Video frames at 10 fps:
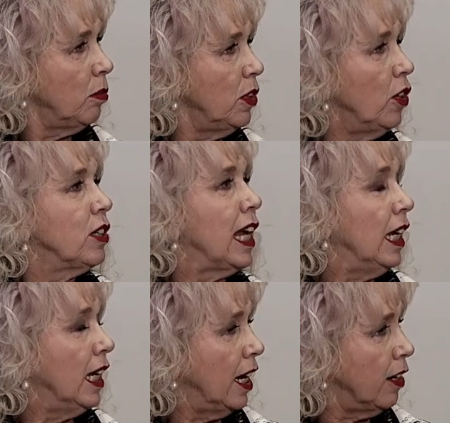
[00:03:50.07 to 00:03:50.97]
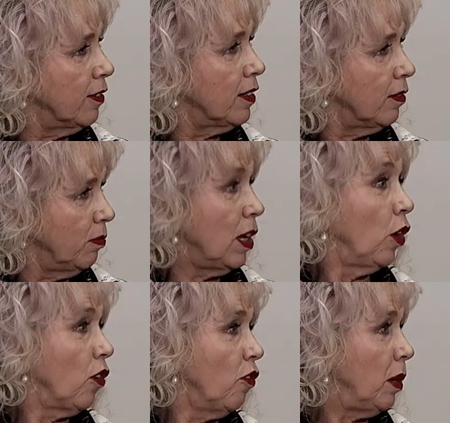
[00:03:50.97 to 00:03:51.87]
you know, taking care of
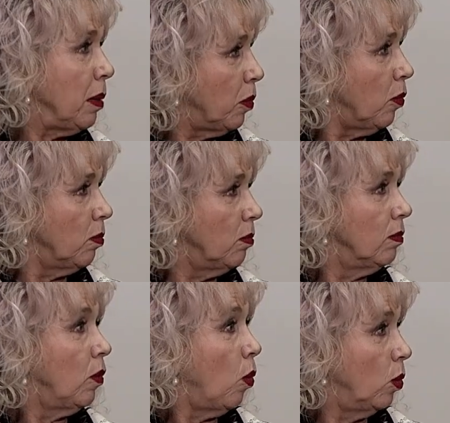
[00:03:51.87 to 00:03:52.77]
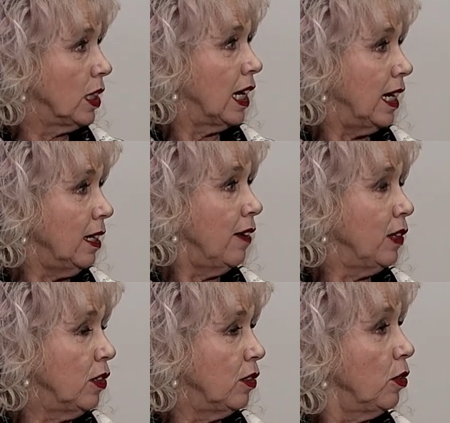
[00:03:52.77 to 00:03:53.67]
a lot of people all day,
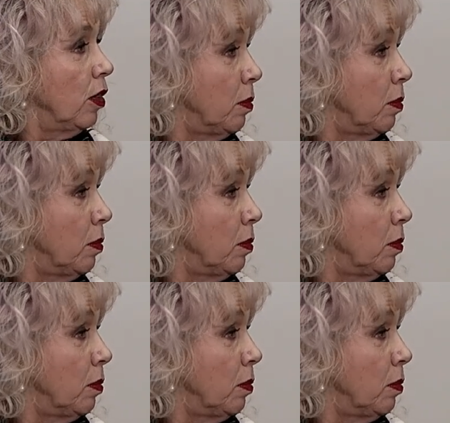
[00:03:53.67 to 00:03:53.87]
having to do,